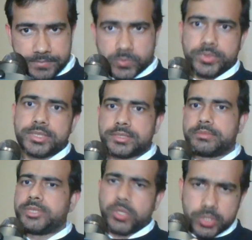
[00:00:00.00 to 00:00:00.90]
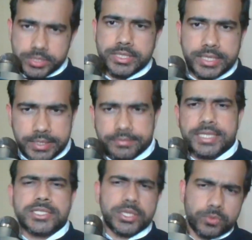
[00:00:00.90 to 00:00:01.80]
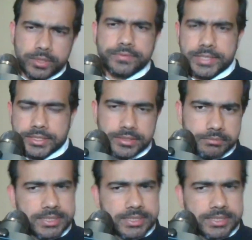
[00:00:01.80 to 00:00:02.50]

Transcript: okay, because they have extra qualification.